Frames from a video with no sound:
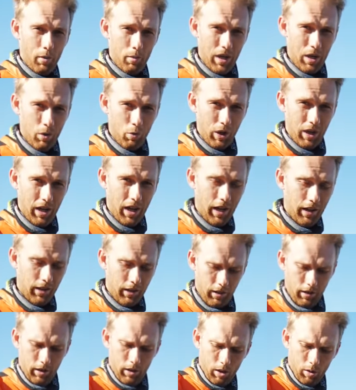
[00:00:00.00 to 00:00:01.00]
I mean with that,
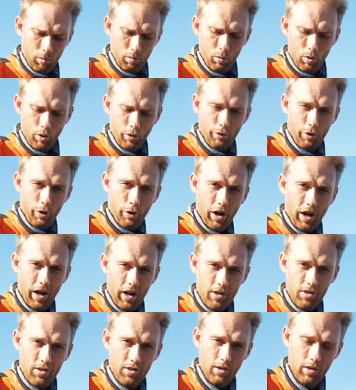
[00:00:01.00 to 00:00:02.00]
move your
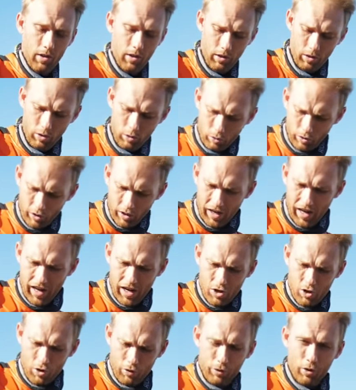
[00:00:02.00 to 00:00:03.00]
ass to the
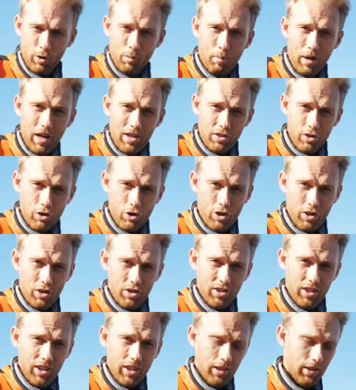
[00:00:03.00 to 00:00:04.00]
edge of the passenger
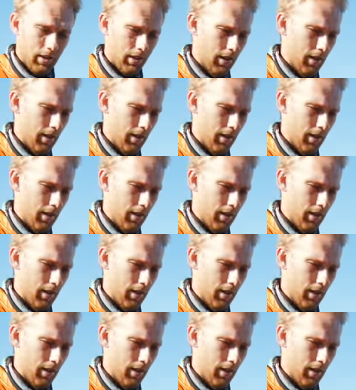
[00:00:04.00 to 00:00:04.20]
seat,